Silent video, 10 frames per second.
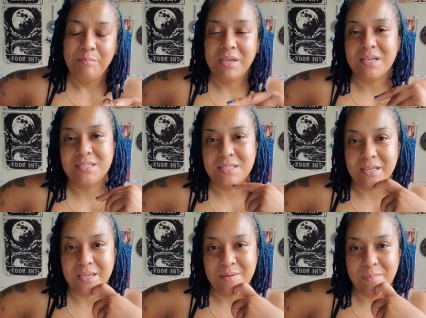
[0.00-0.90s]
because the
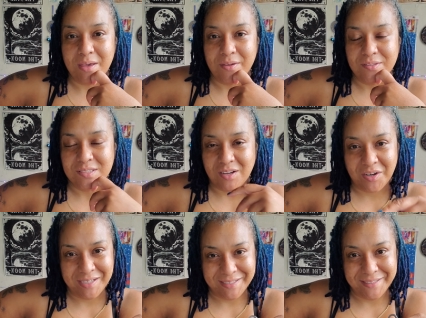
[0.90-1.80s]
emails
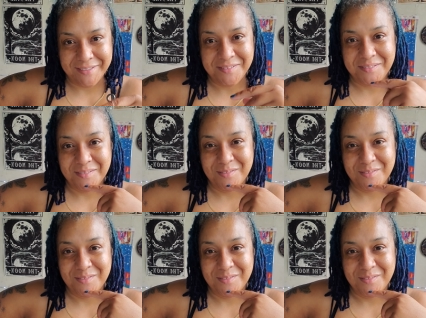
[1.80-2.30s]
are hidden.